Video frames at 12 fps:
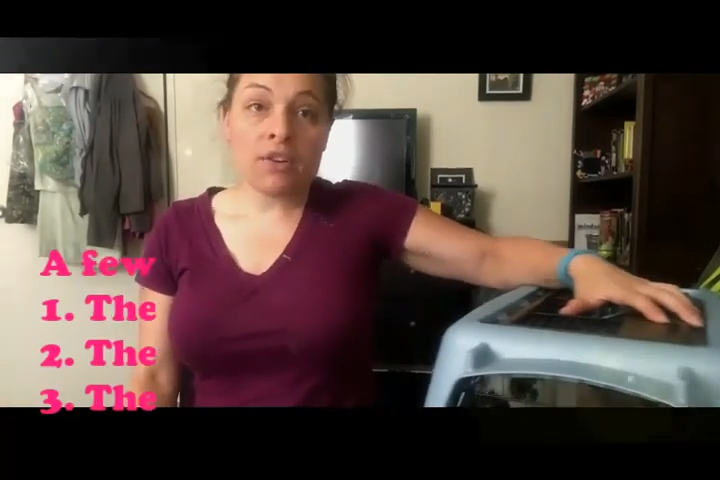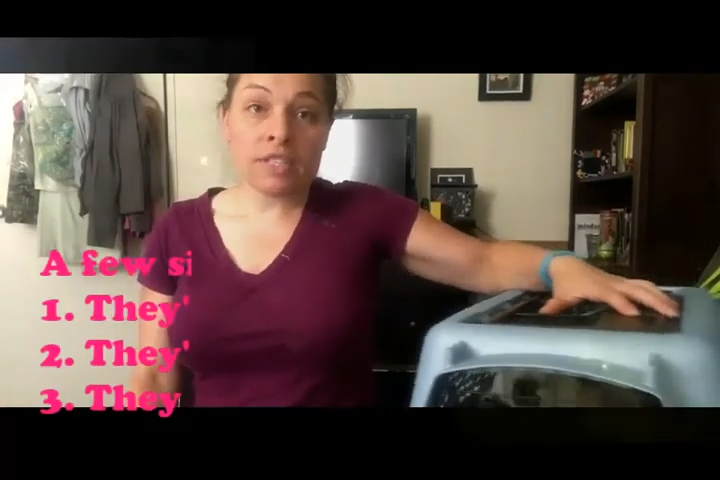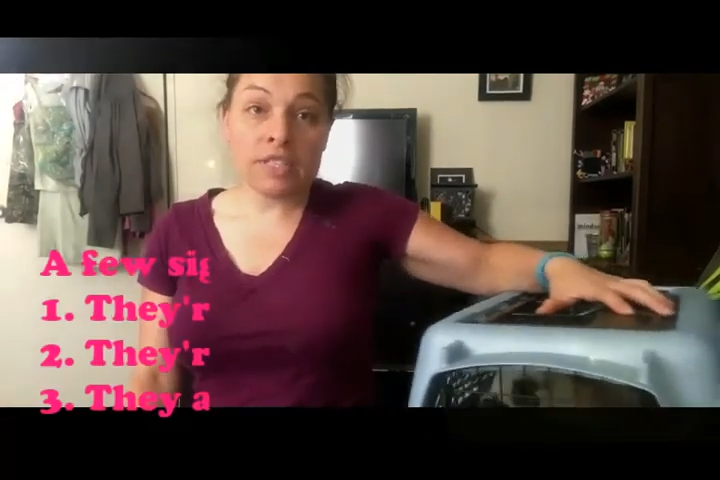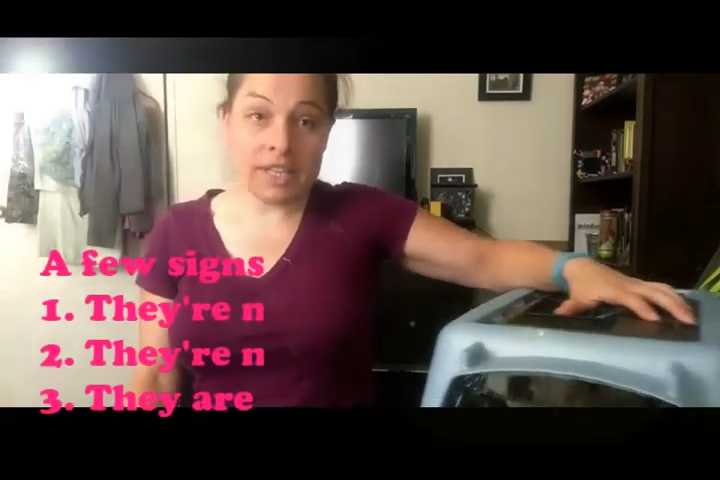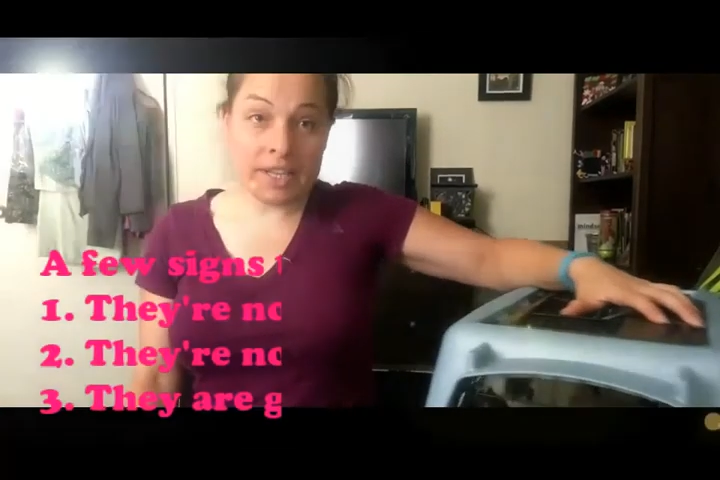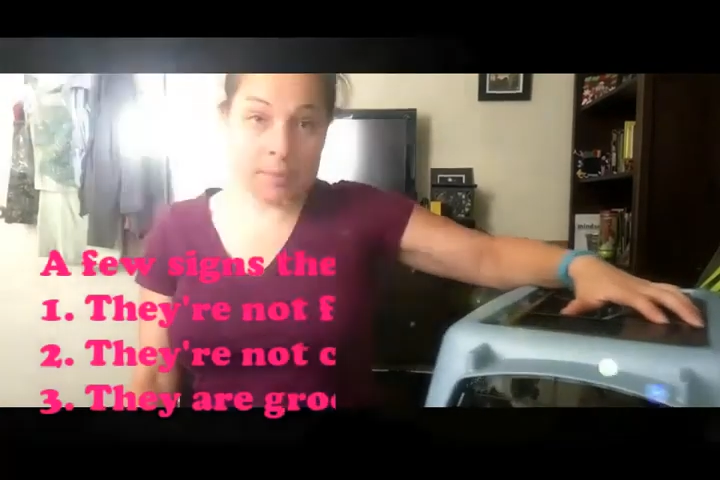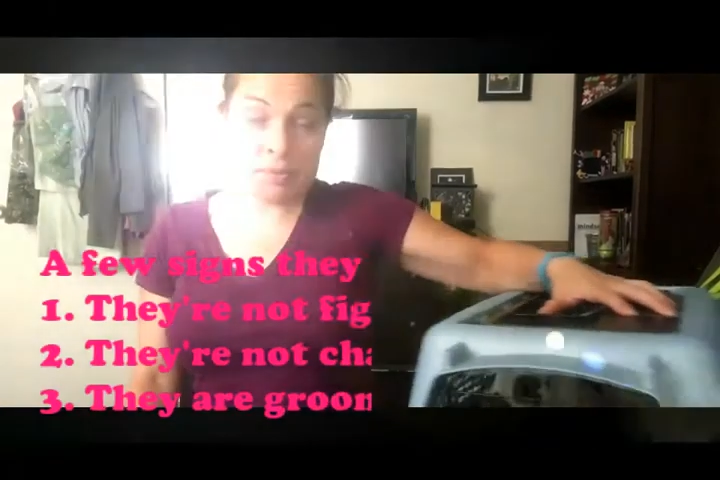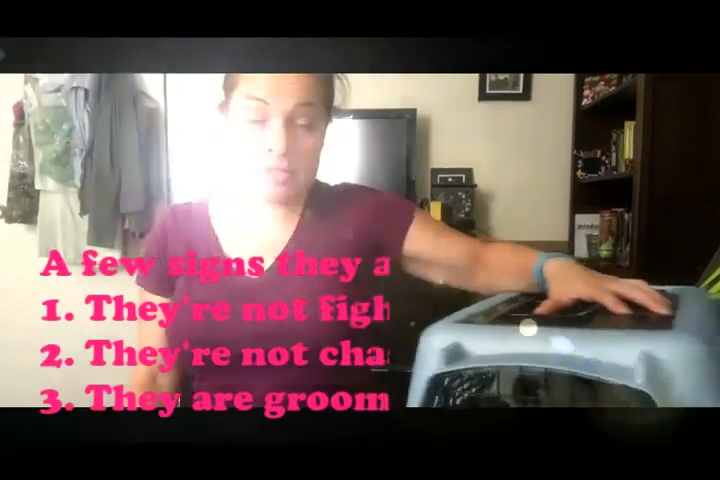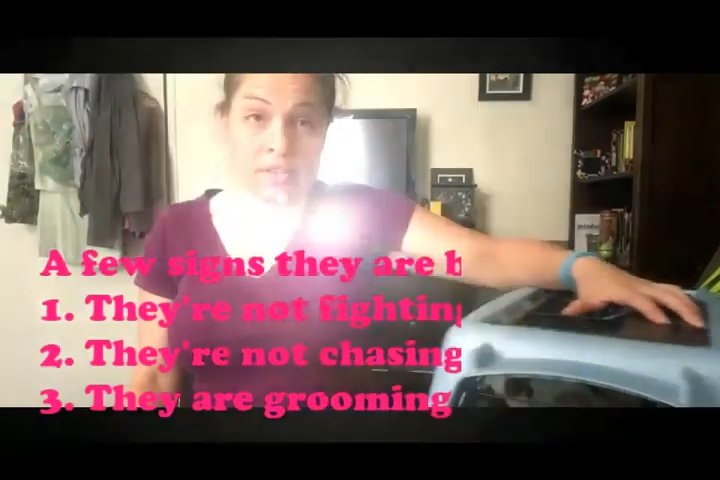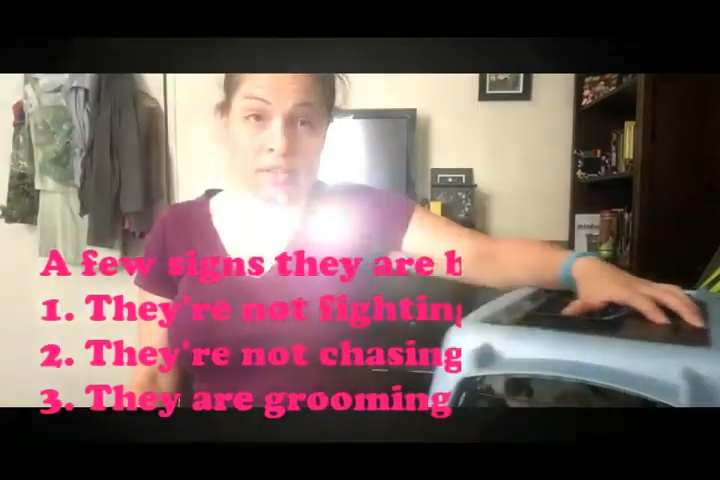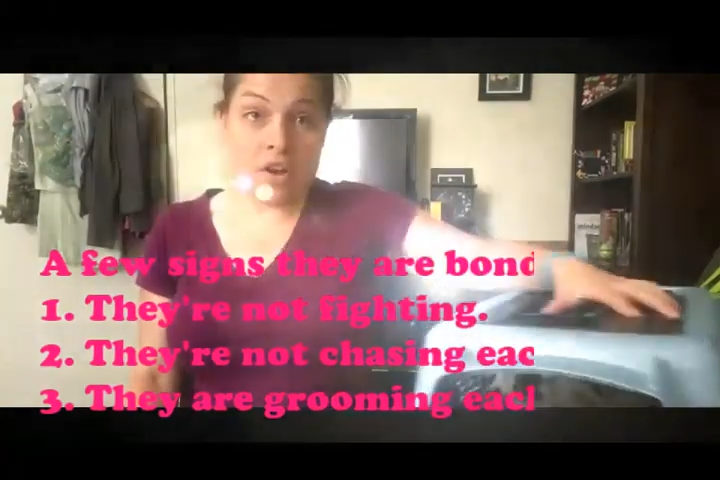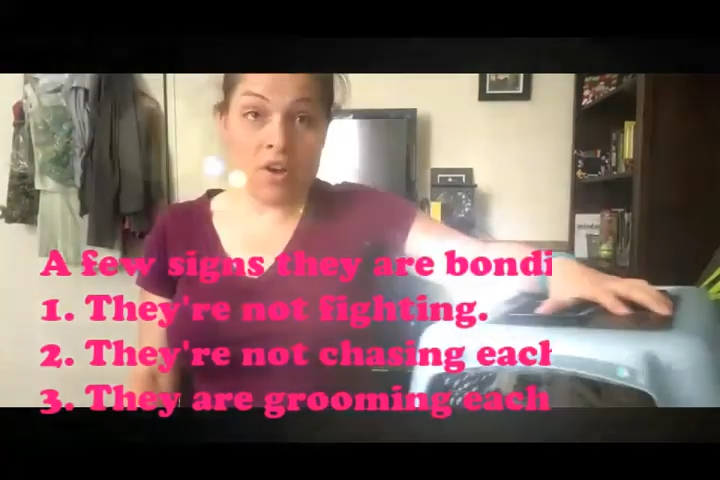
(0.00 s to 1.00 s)
Here are
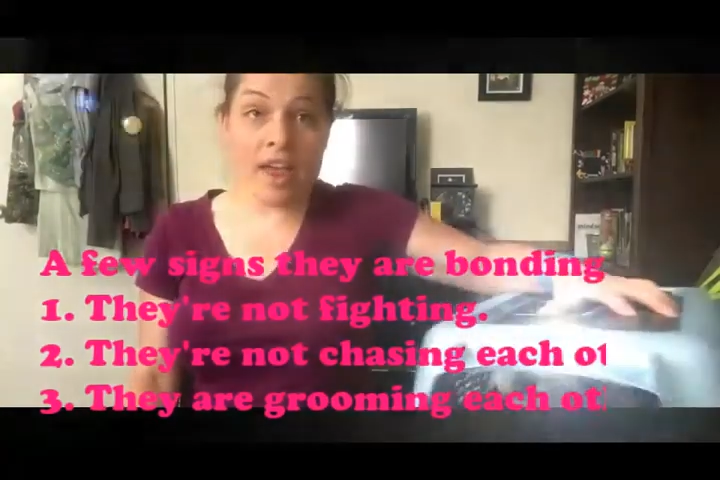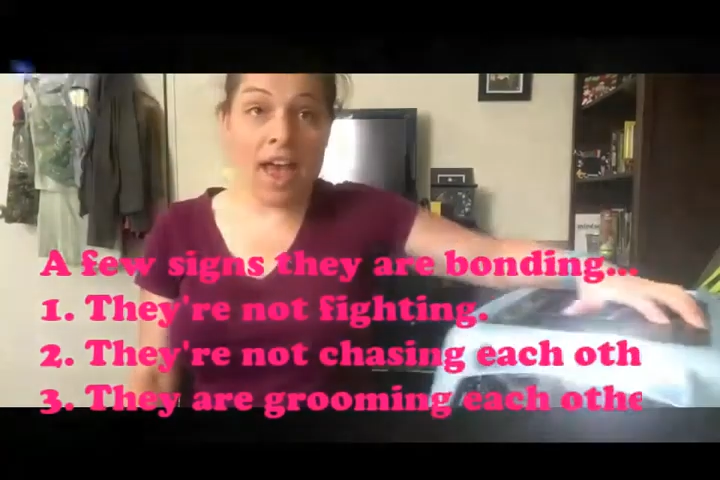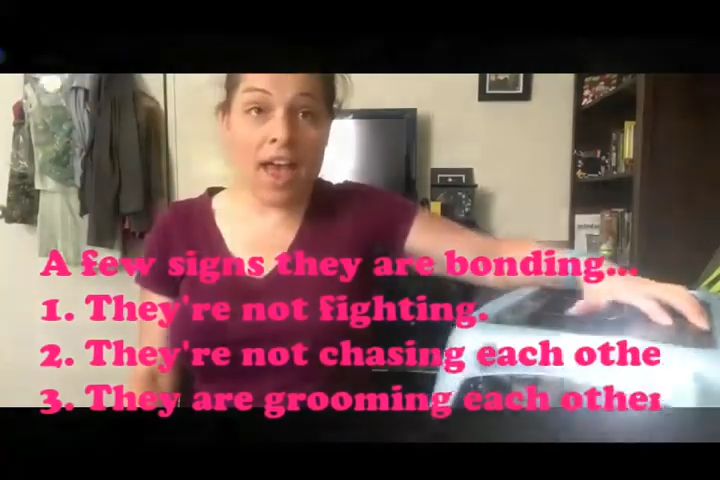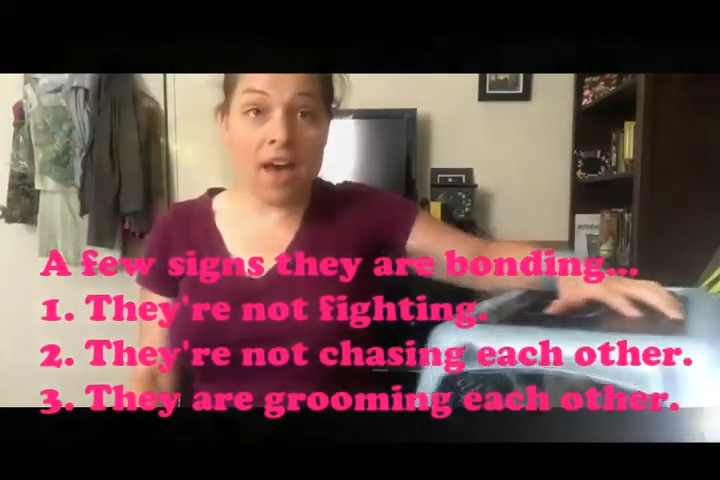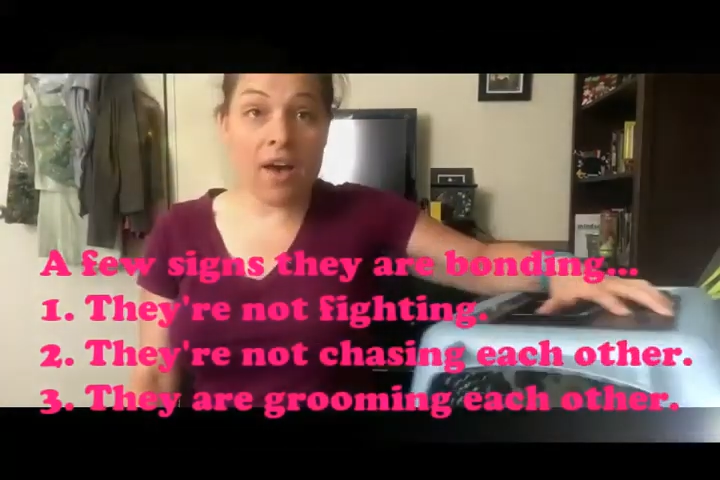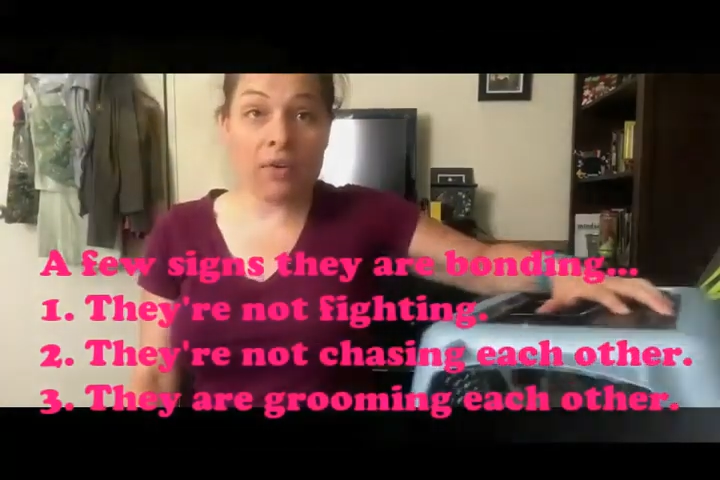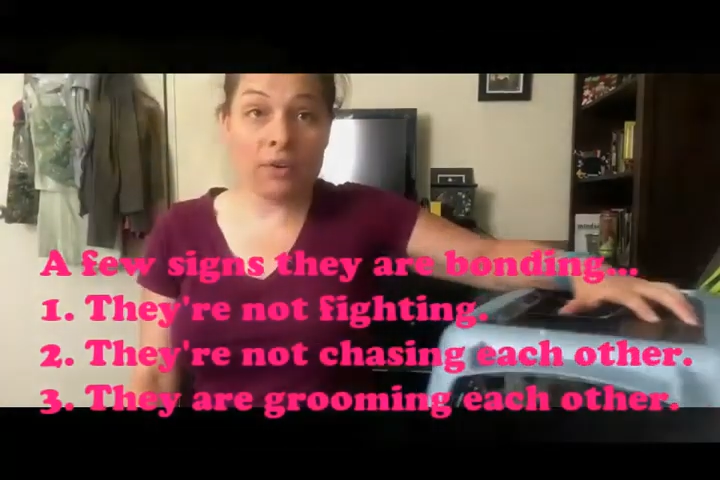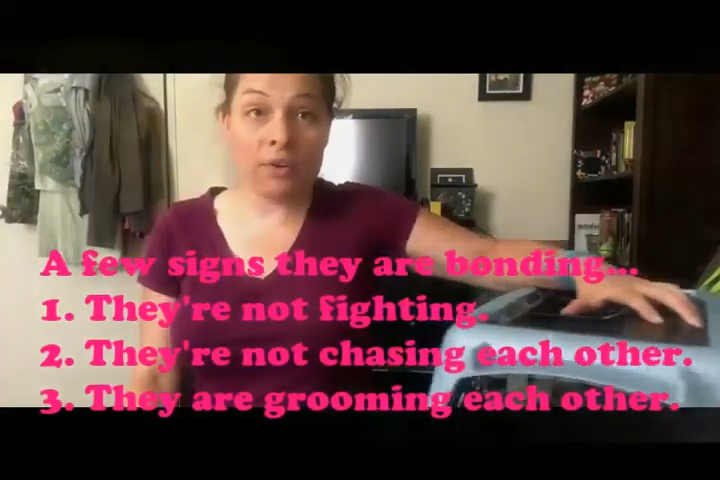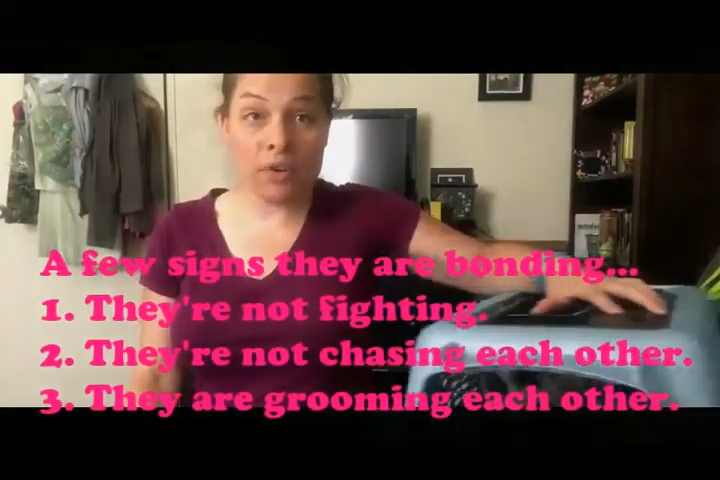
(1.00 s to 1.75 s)
tips on how